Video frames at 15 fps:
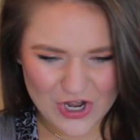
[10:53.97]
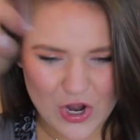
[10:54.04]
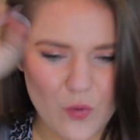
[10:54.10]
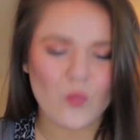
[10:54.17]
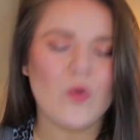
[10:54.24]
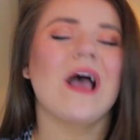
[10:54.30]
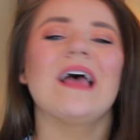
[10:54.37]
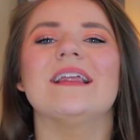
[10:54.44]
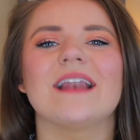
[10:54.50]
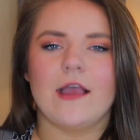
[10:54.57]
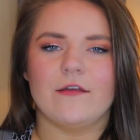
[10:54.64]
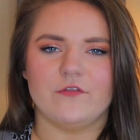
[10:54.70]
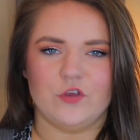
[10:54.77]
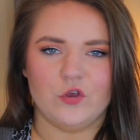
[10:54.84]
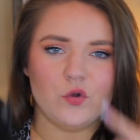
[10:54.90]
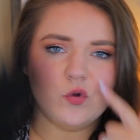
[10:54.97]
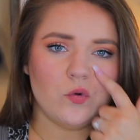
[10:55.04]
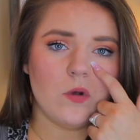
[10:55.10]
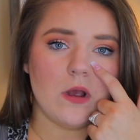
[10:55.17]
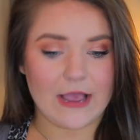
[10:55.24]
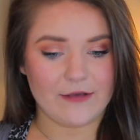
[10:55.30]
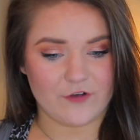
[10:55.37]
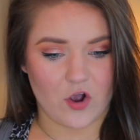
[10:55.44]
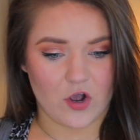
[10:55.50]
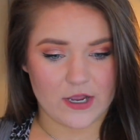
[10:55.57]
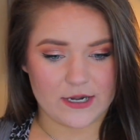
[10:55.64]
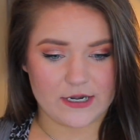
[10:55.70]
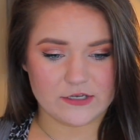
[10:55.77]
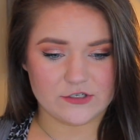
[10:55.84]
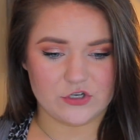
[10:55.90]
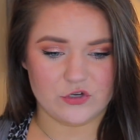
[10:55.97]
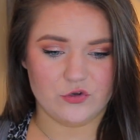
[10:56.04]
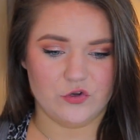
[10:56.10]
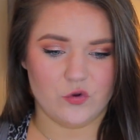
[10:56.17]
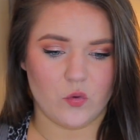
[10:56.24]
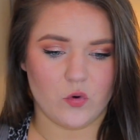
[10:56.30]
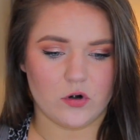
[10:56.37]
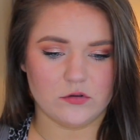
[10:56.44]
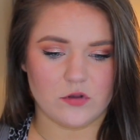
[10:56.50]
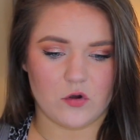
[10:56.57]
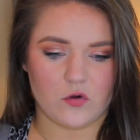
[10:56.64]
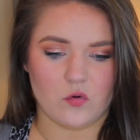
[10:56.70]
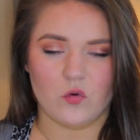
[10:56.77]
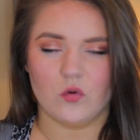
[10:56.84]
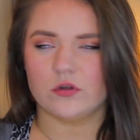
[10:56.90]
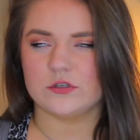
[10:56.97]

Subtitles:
know what? If you have gone to your local